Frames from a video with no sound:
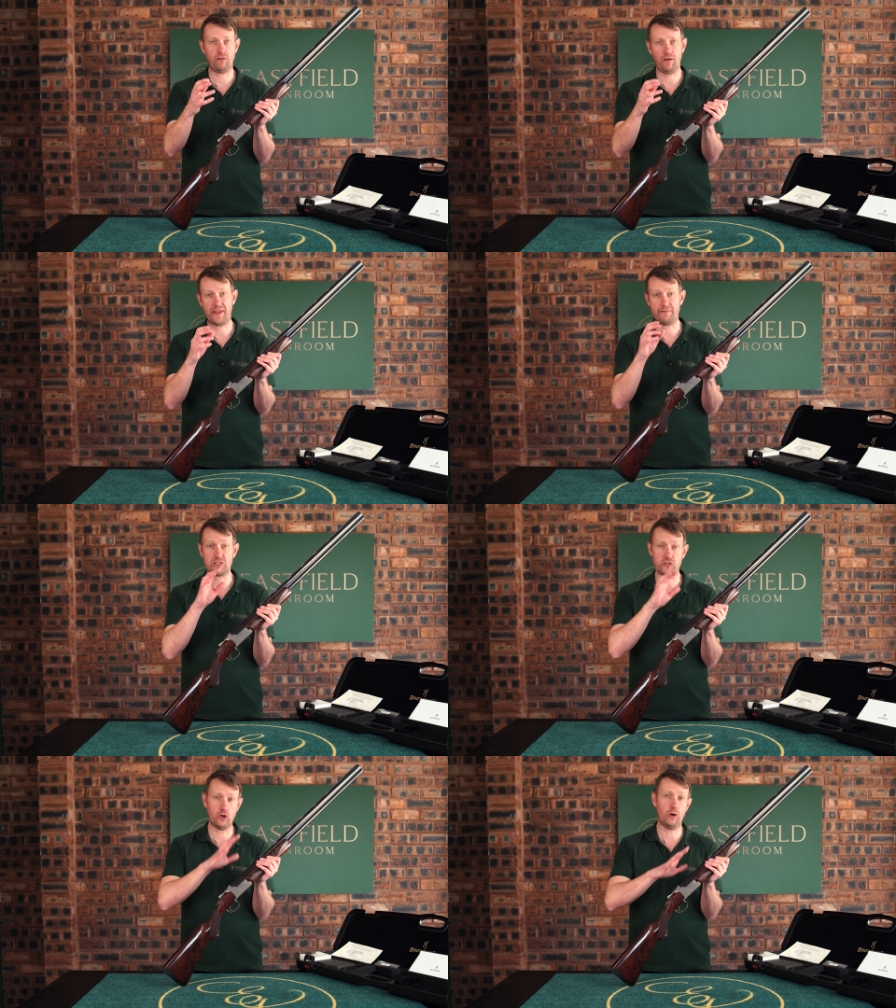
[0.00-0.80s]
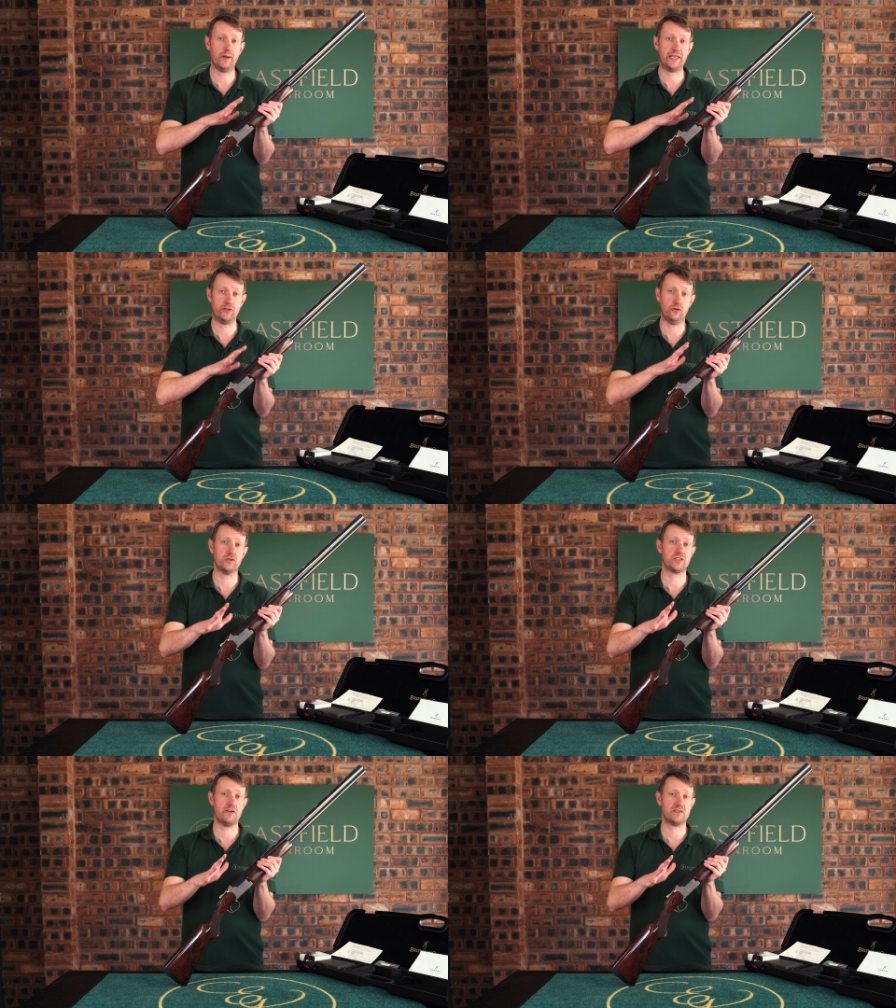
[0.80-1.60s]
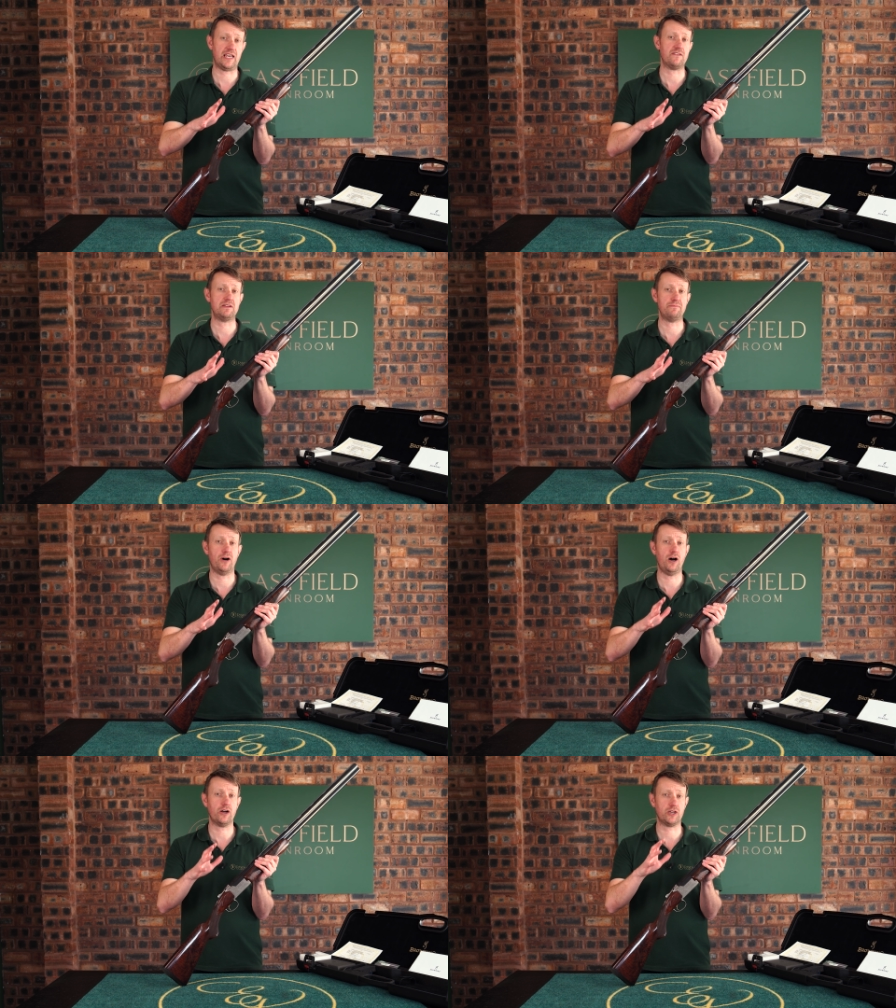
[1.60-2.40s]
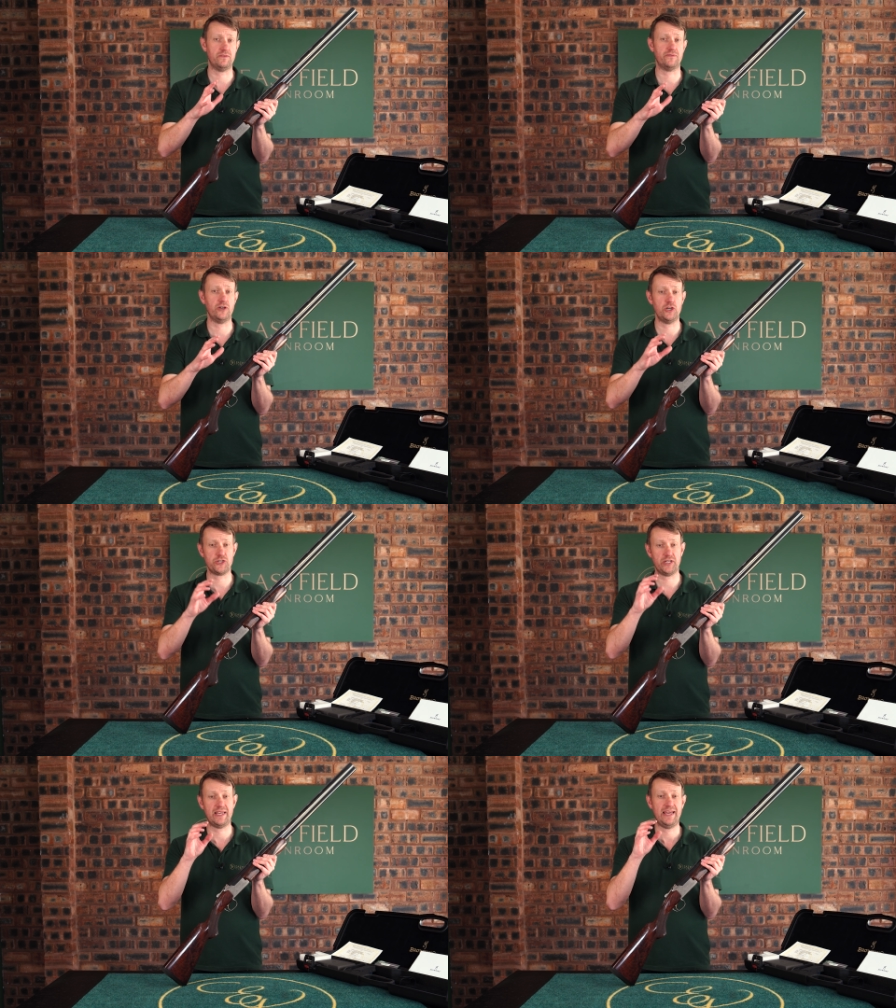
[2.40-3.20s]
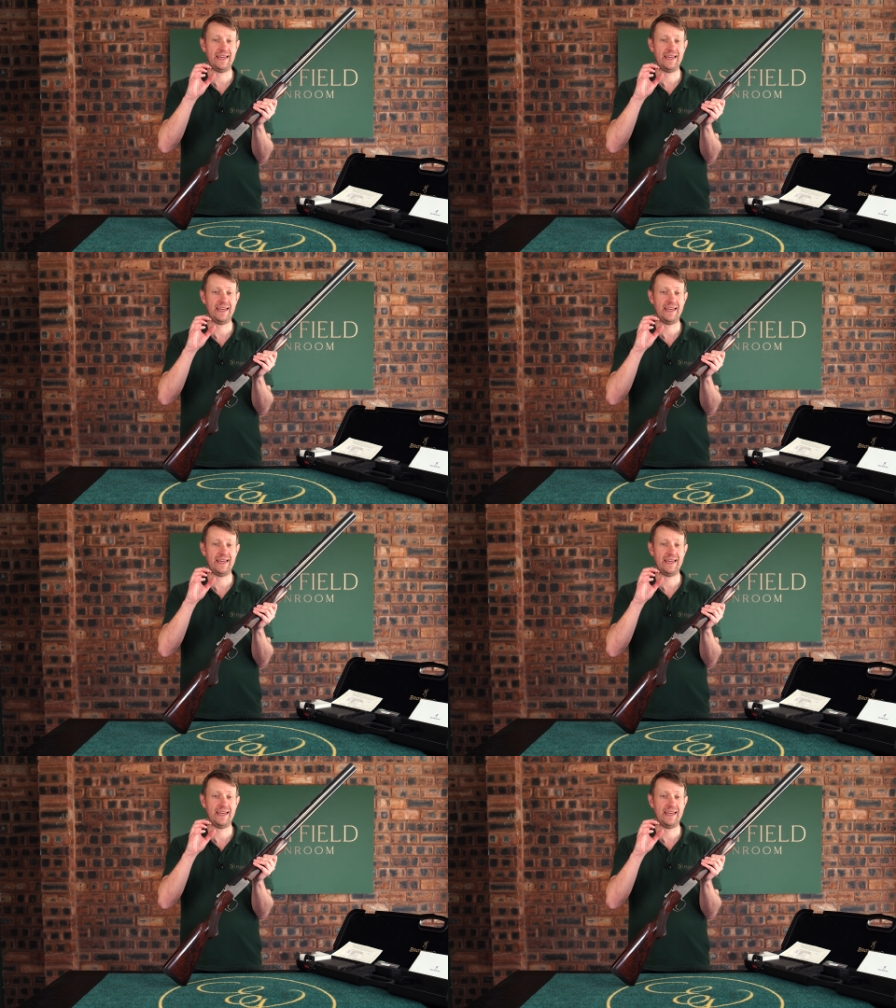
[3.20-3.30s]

one, there is normally an auto safety bar conversion